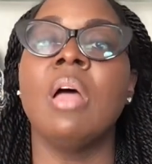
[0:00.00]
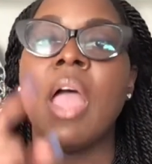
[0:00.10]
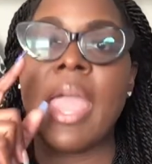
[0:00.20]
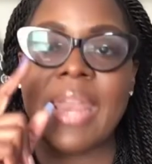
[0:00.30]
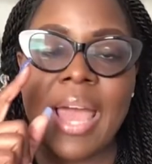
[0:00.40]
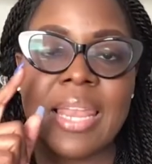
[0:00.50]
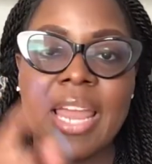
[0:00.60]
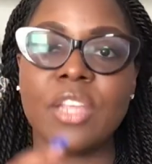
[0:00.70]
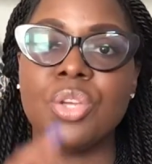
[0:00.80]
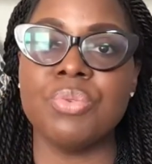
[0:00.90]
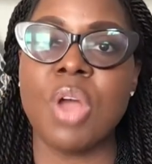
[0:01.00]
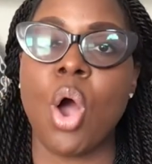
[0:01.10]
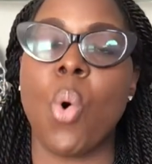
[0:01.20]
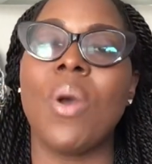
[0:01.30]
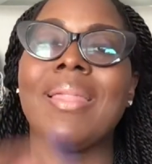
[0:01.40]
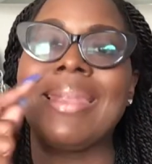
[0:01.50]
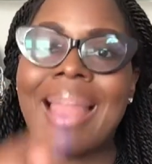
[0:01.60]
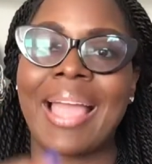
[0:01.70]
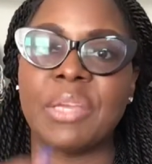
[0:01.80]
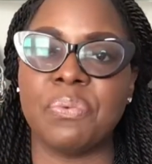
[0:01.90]
and I let you know,
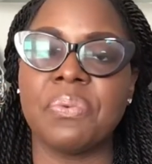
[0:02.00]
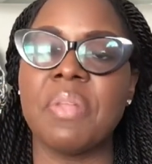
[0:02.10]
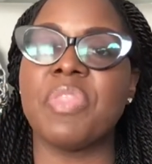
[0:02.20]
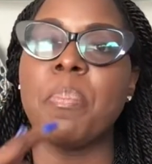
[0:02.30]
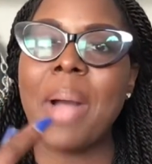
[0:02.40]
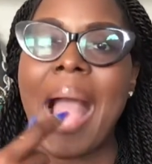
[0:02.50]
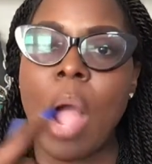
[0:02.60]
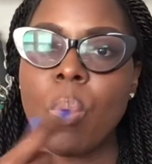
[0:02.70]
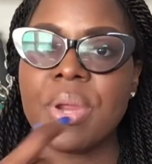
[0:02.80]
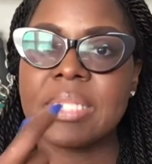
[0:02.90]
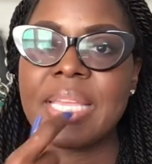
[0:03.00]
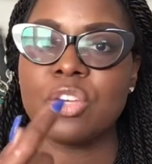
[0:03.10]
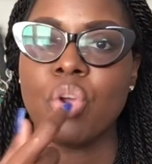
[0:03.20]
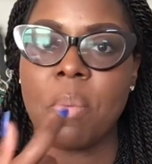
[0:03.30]
life, the power is in your